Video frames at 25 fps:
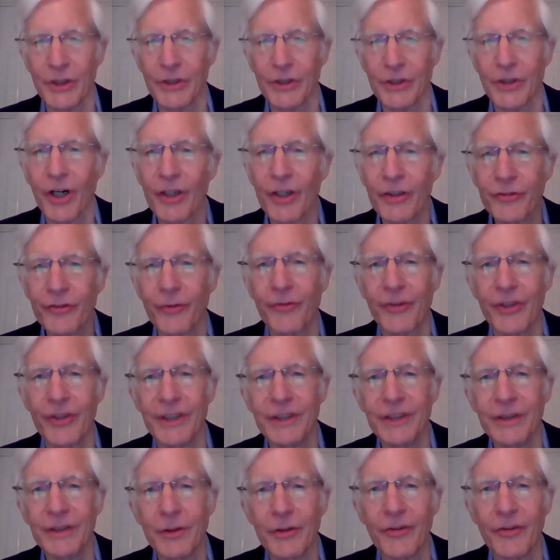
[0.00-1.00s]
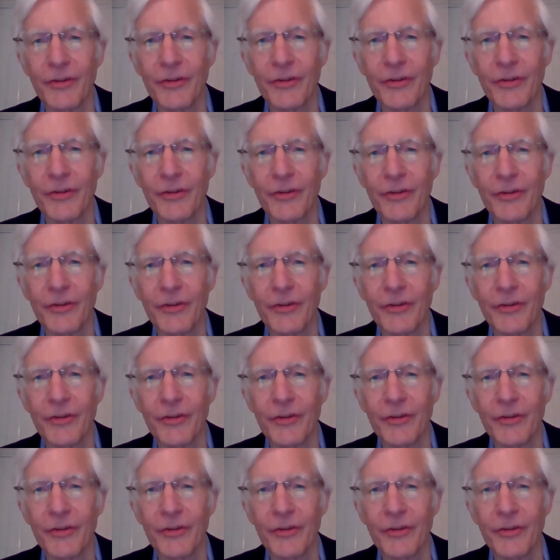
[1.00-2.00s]
Because of the
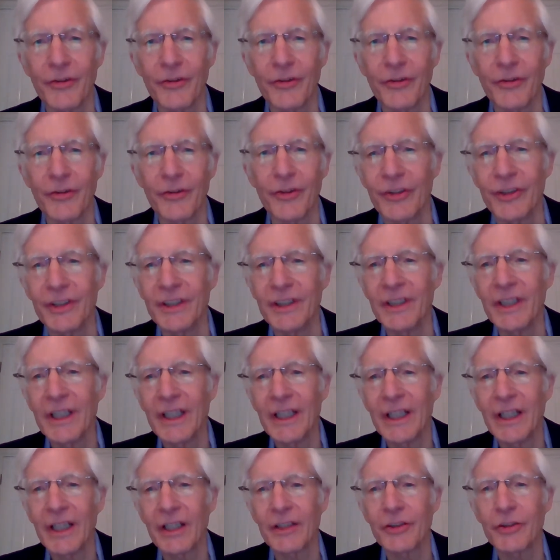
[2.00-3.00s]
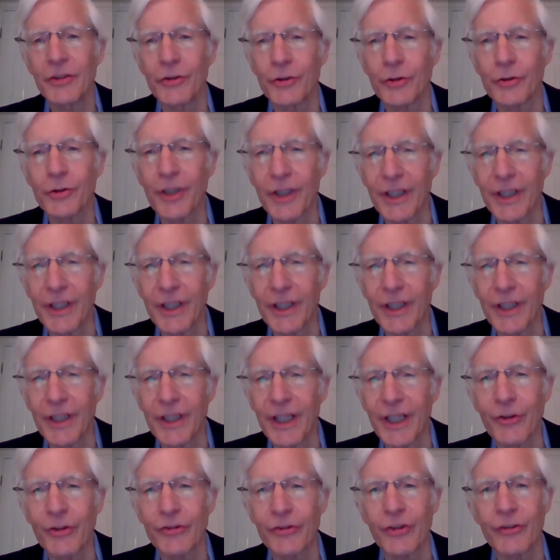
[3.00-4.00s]
need for expediency, you're going to
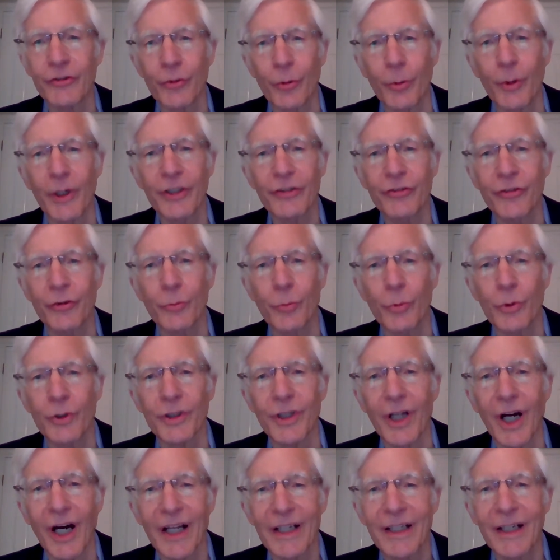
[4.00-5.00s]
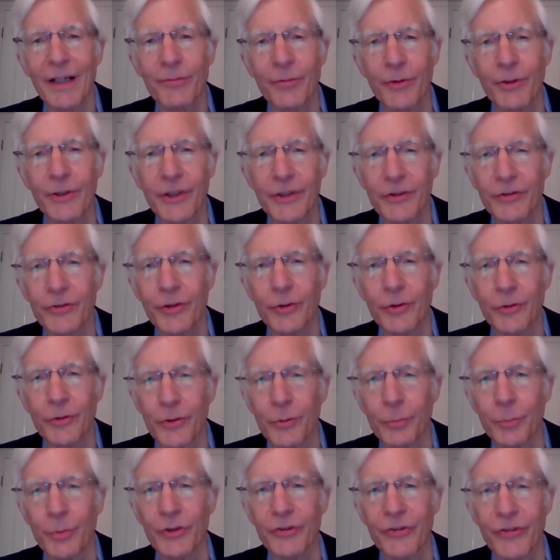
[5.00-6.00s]
have the situation where not every
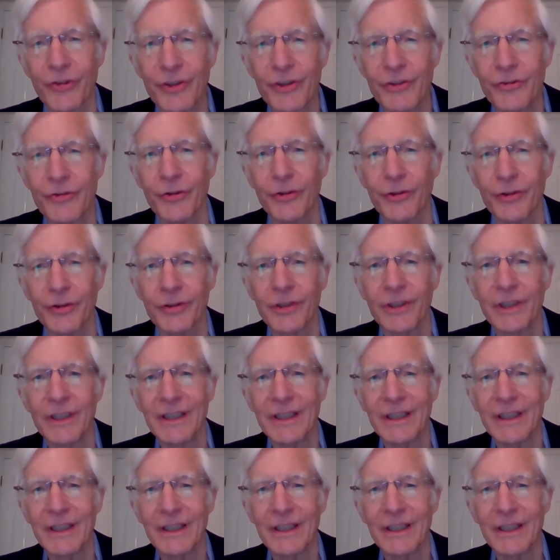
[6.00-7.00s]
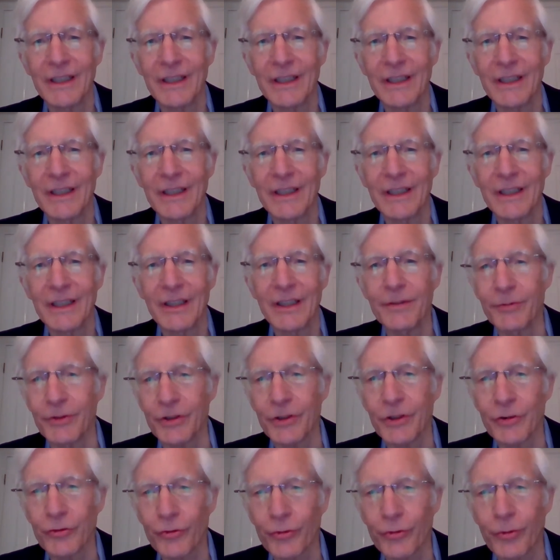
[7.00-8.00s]
internal procedure or even
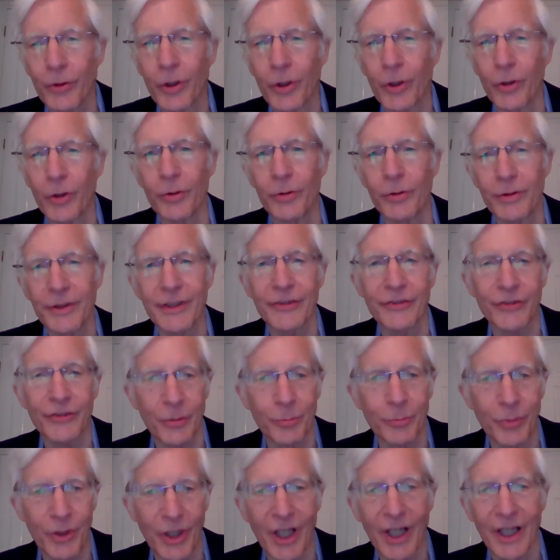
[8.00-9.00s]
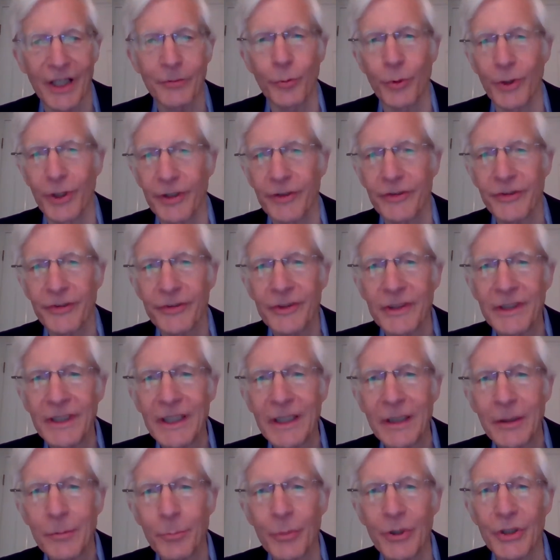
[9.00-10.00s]
control is complied
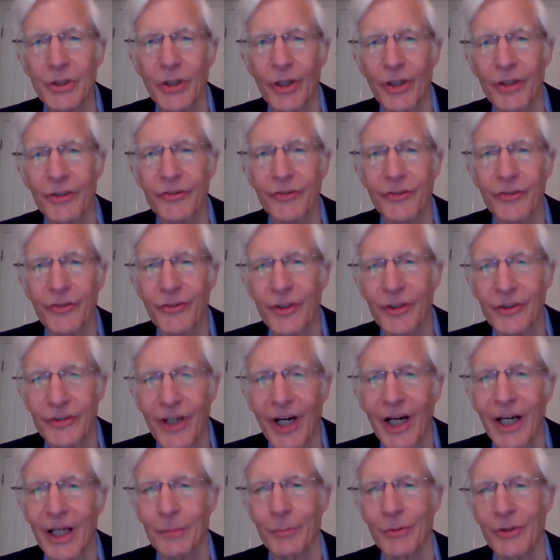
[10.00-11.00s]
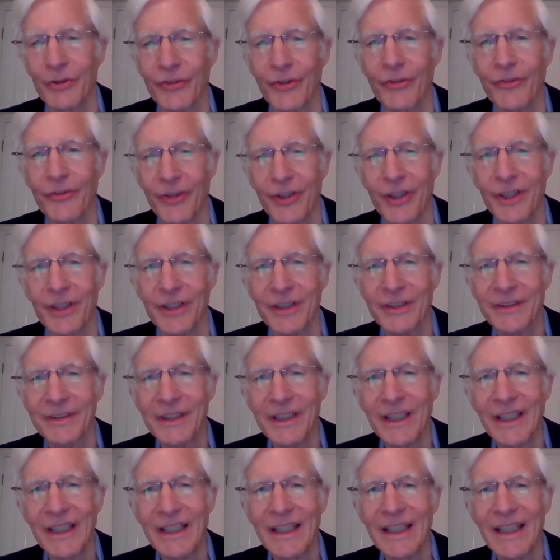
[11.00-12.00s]
with because the time isn't
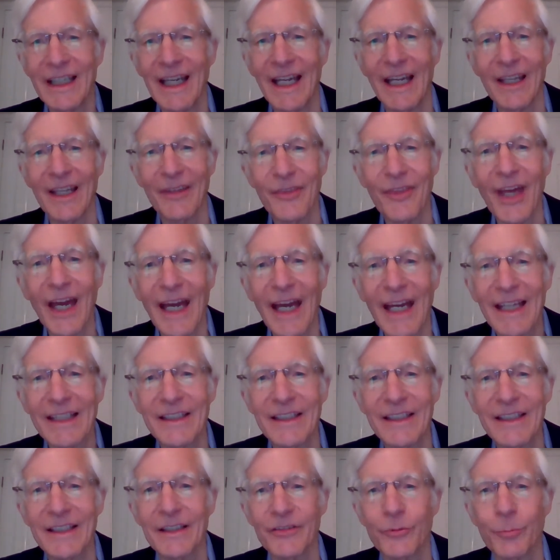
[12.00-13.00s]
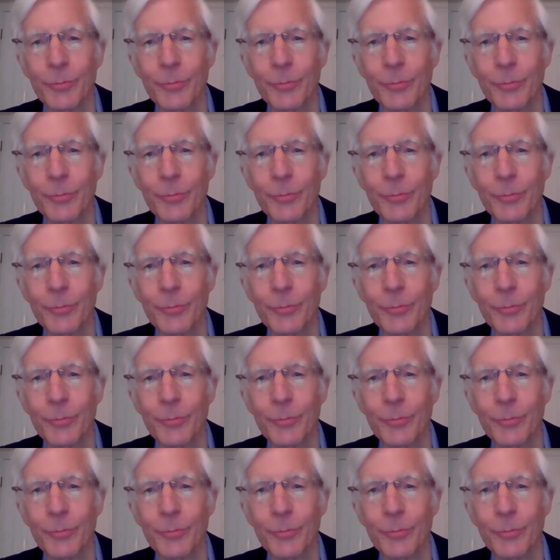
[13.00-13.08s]
there. And that